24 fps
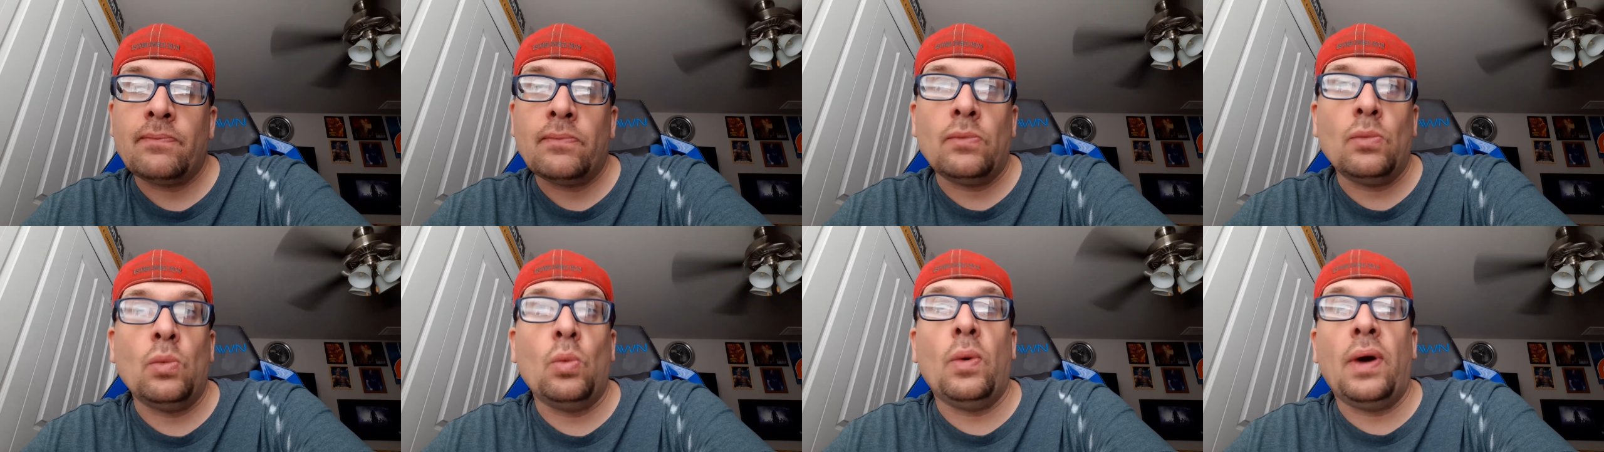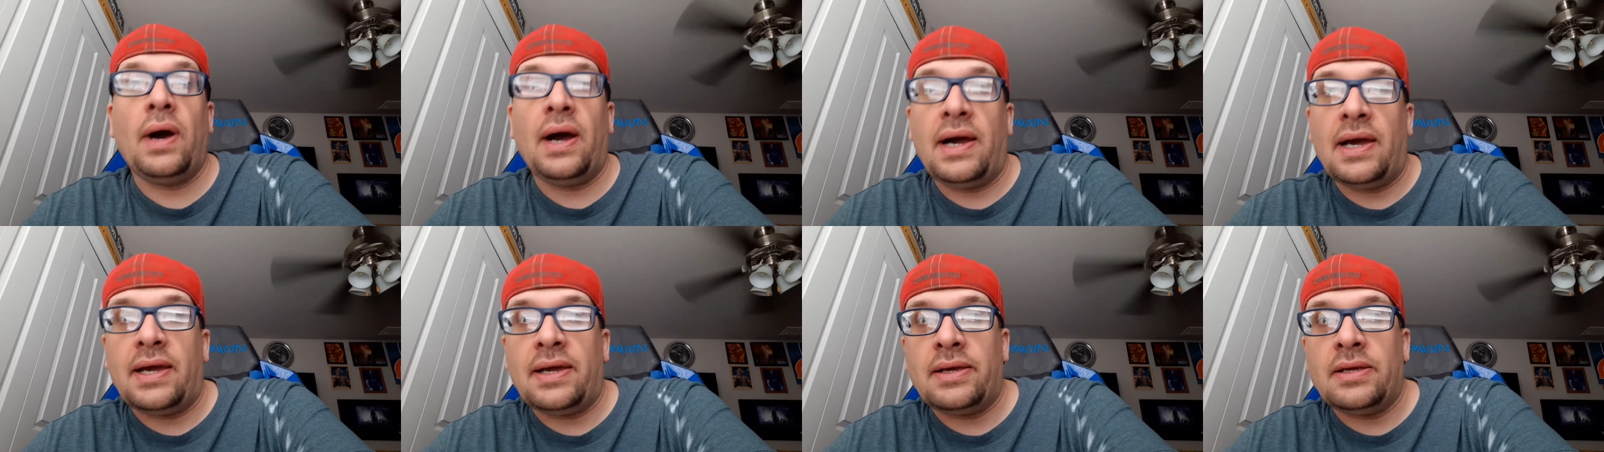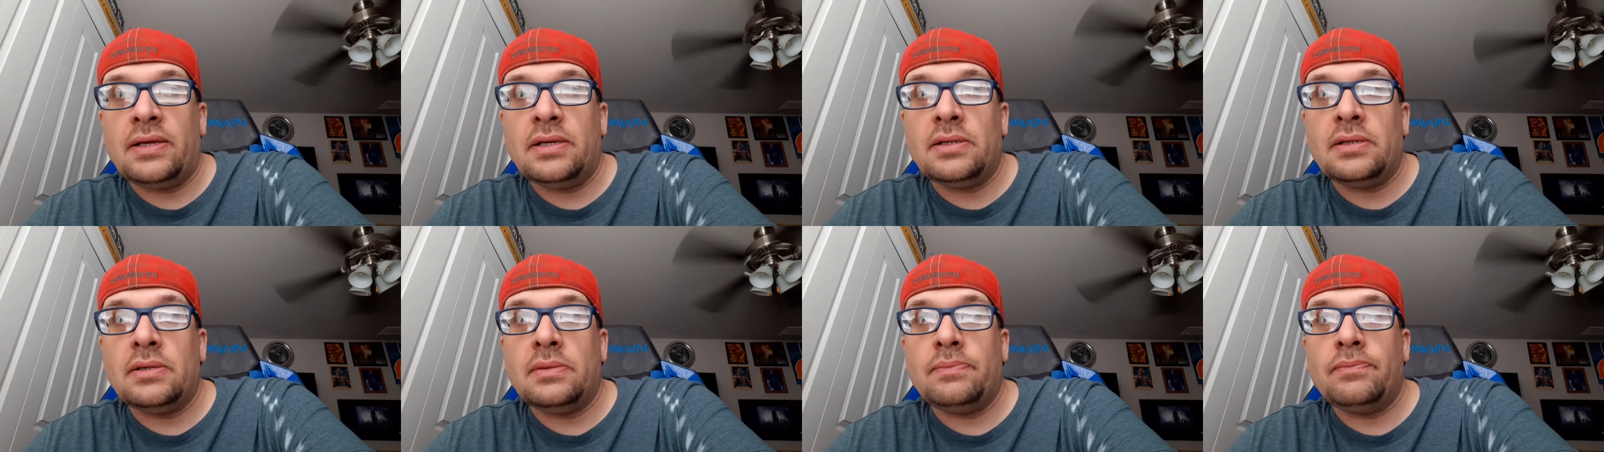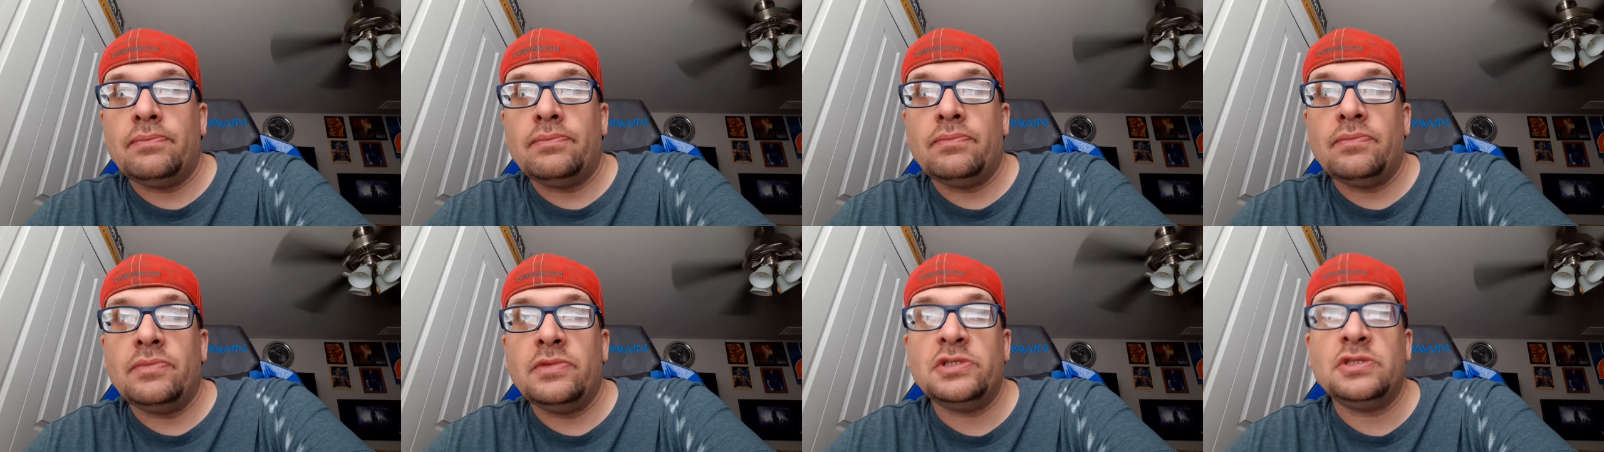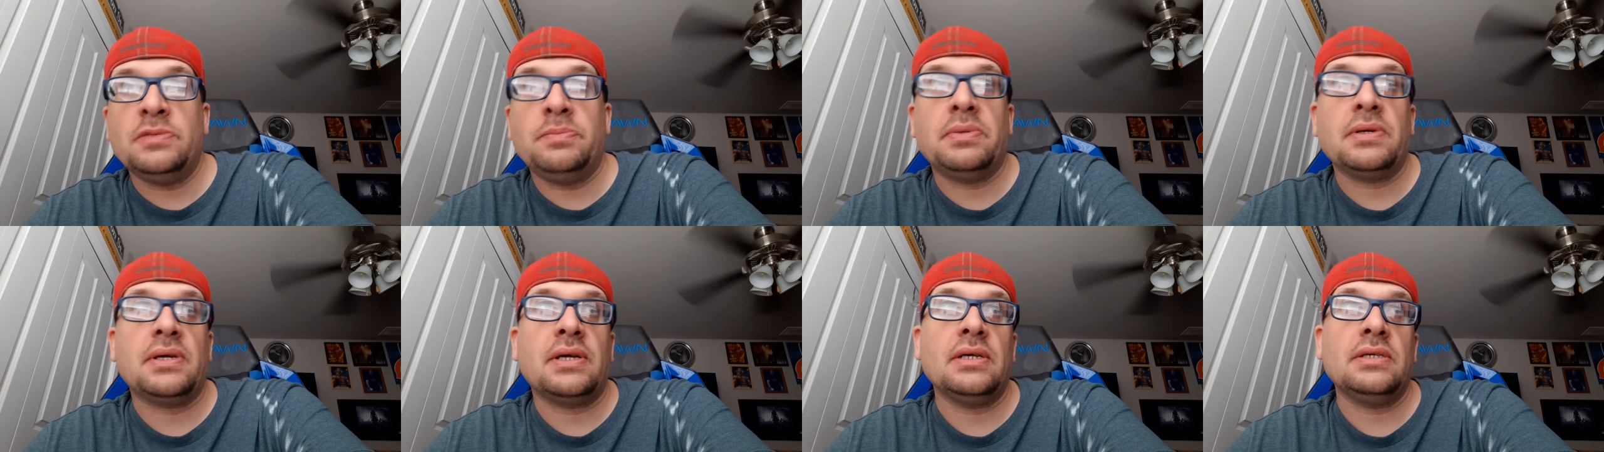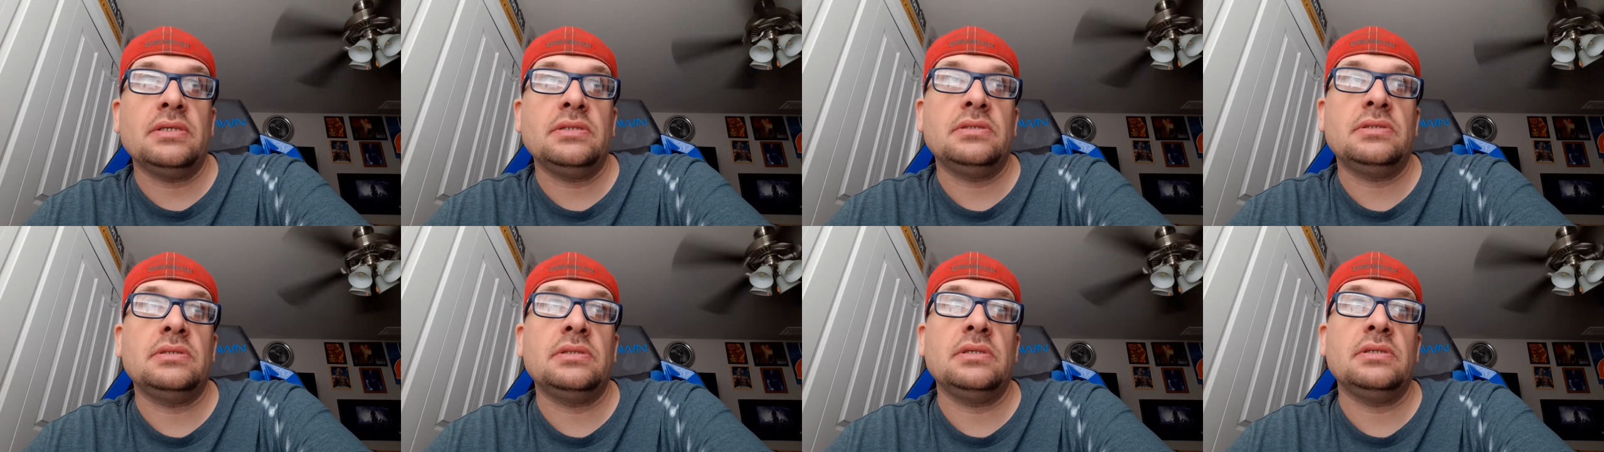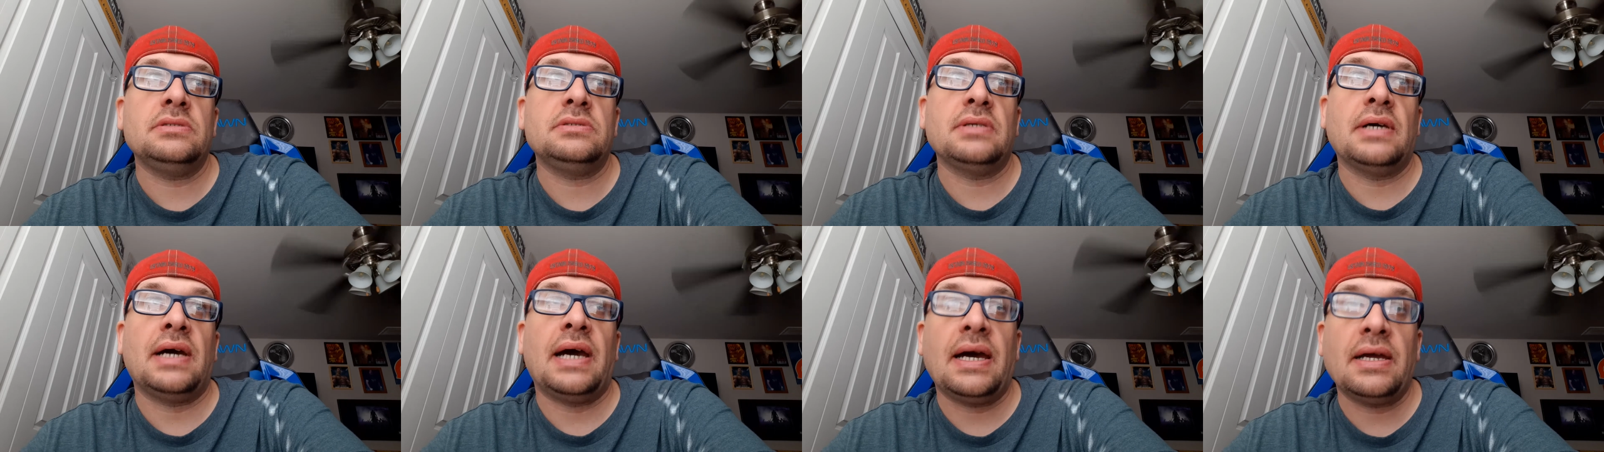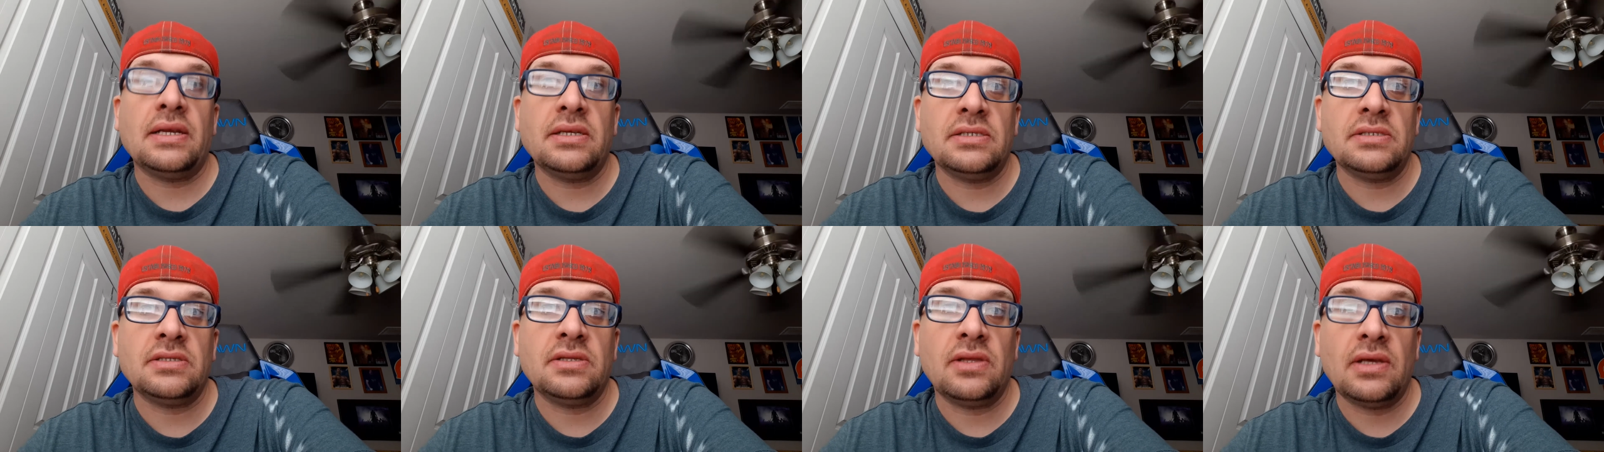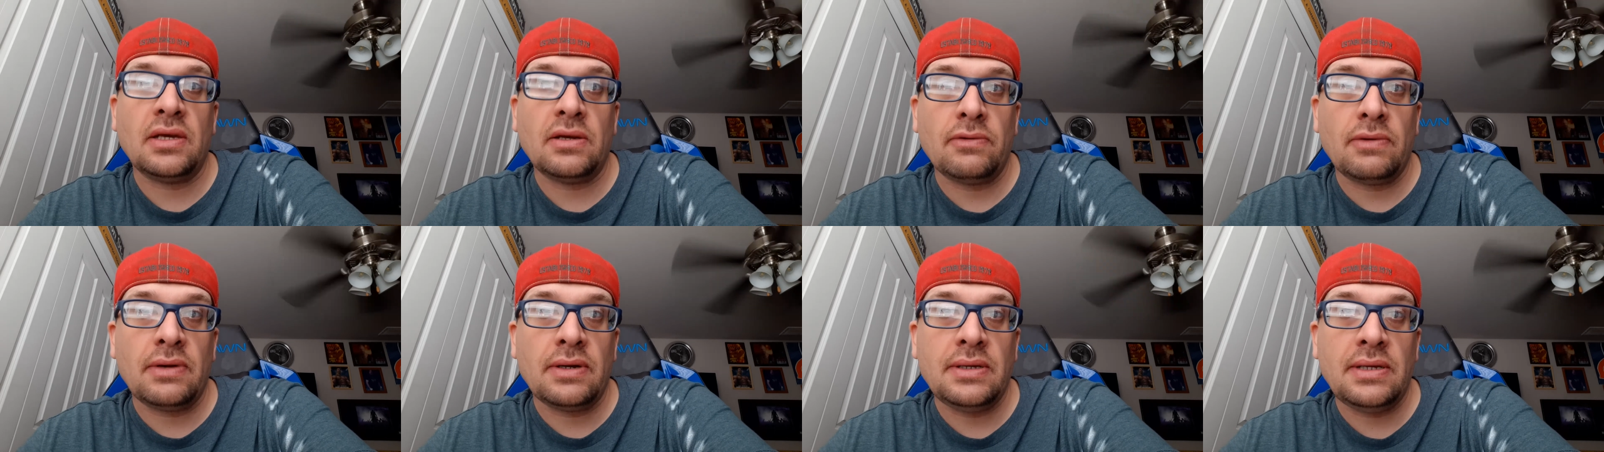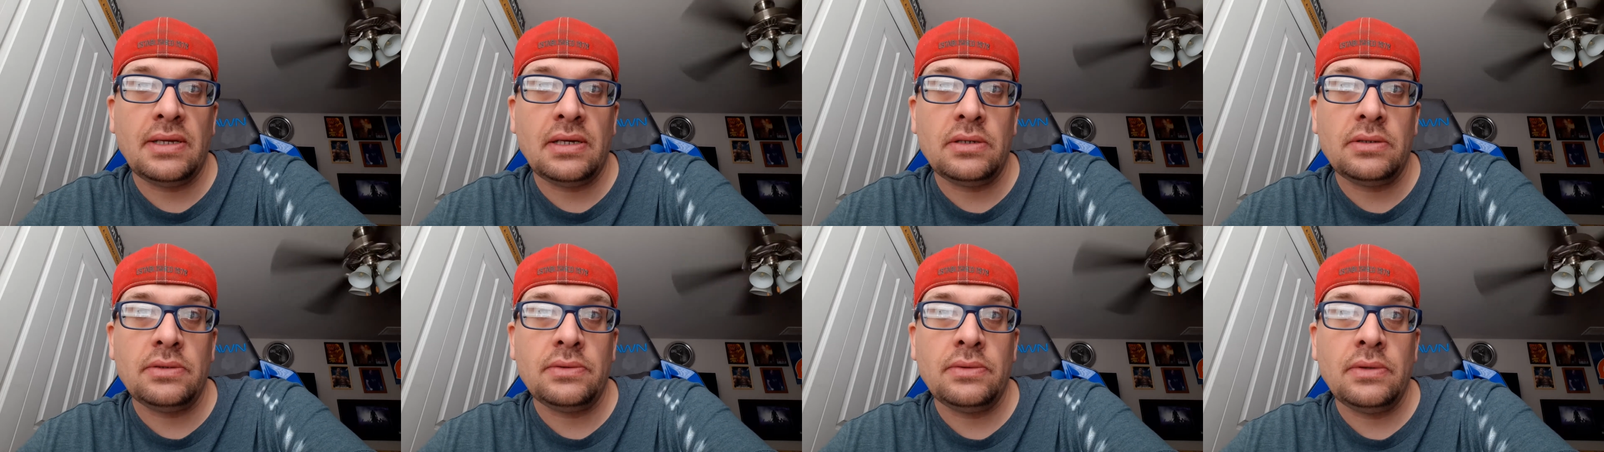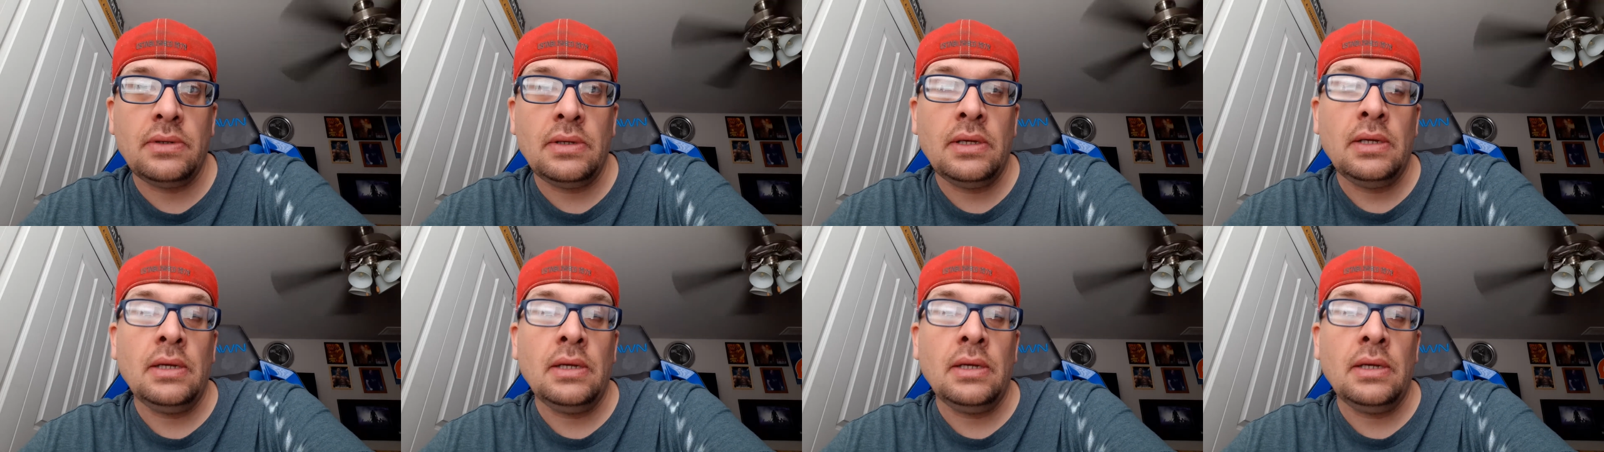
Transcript: Why? Is it because it's the hottest thing right now?